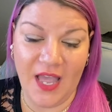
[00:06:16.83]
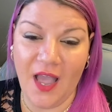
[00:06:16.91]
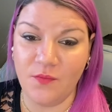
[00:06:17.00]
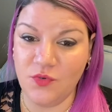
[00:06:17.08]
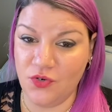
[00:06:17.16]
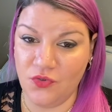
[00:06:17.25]

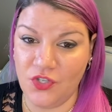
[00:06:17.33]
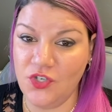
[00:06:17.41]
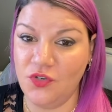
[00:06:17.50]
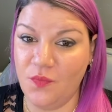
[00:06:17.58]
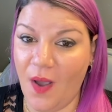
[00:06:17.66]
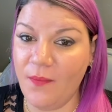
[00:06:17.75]
I'm sure that
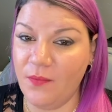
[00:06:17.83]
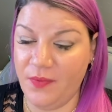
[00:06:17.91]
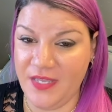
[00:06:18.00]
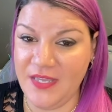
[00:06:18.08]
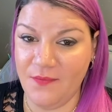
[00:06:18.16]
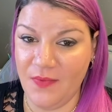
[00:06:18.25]
you
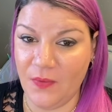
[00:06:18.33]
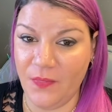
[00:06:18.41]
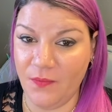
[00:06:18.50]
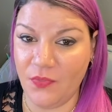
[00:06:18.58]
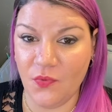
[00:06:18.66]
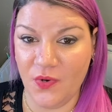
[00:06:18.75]
probably emailed
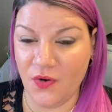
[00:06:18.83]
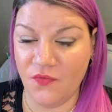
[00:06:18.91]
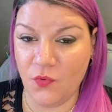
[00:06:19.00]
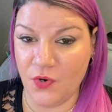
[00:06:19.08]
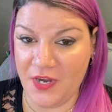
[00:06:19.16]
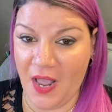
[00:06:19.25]
them 3 or
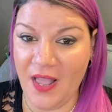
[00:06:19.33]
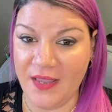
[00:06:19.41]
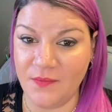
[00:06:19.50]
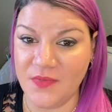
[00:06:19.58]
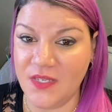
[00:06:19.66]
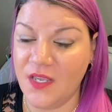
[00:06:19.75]
4
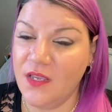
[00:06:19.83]
times.